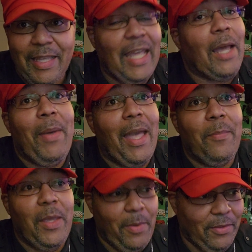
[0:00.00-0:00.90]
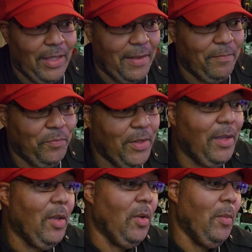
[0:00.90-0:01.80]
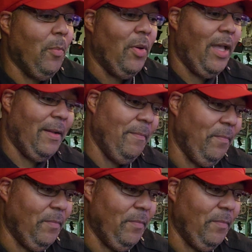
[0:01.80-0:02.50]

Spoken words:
And I'm happy about that. But